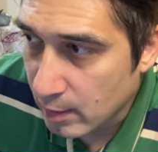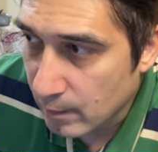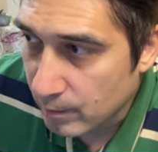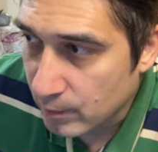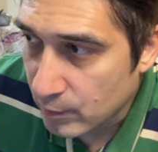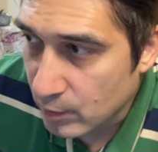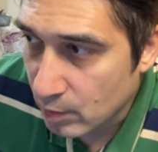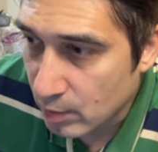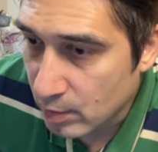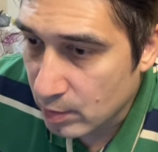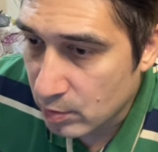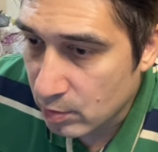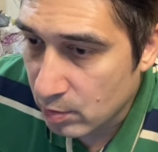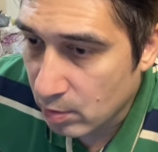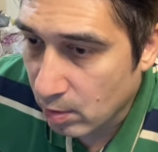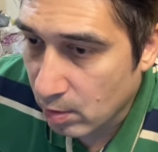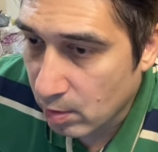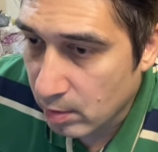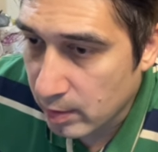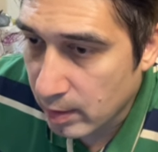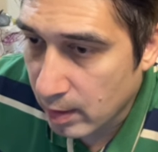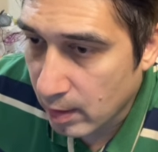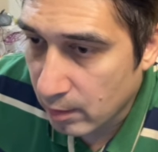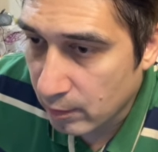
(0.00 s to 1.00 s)
So we'll
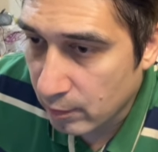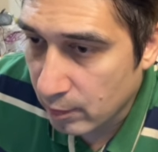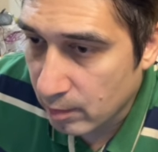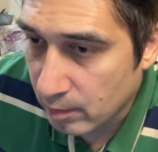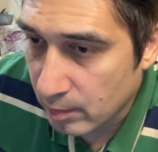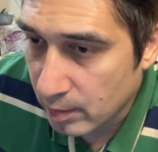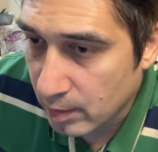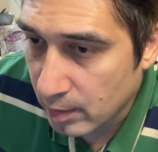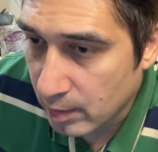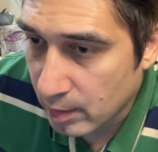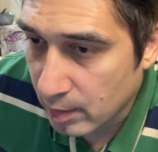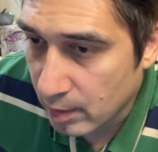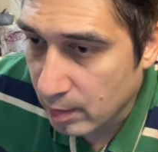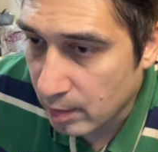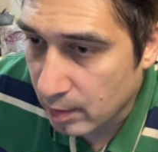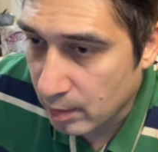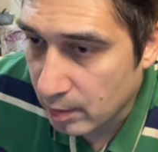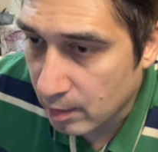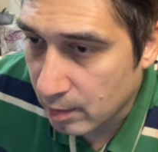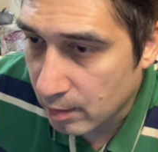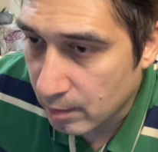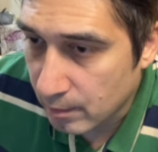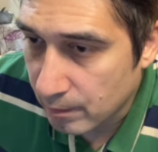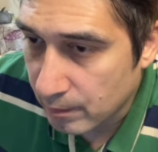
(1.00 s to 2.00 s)
scroll down from
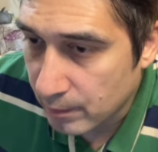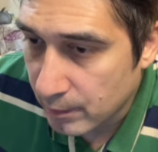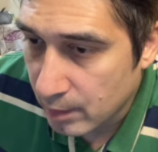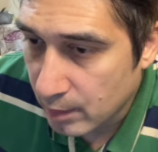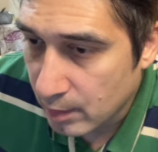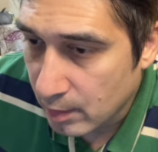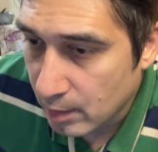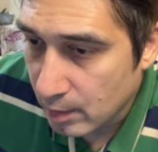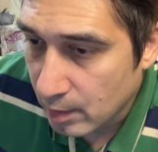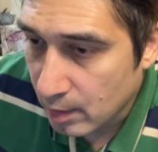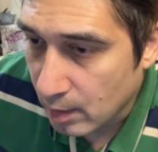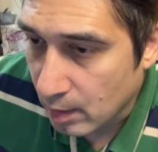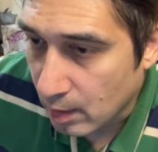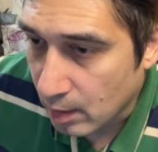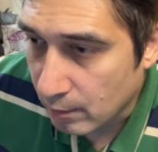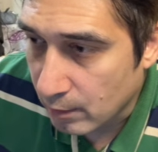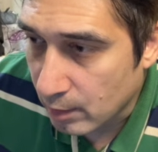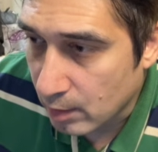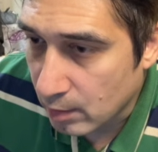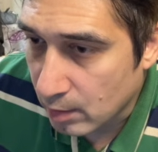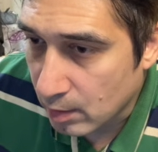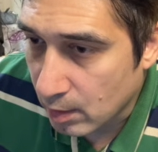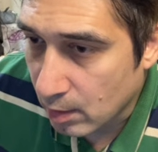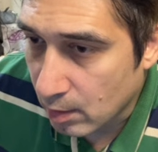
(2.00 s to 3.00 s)
here and
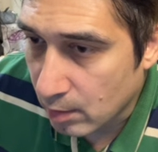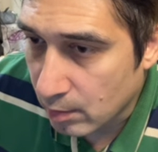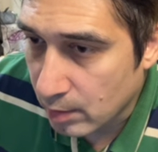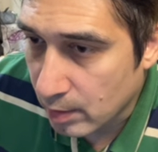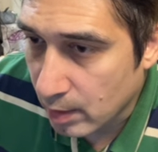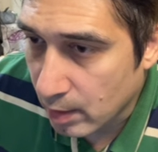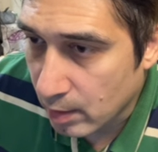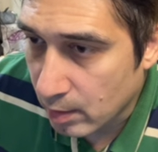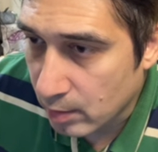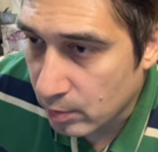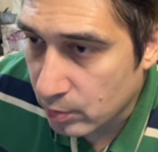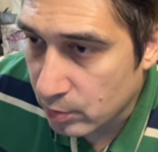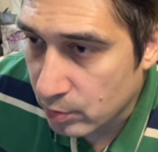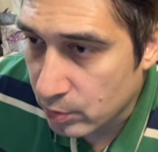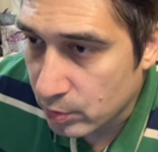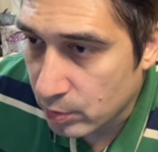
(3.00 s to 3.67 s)
we'll go down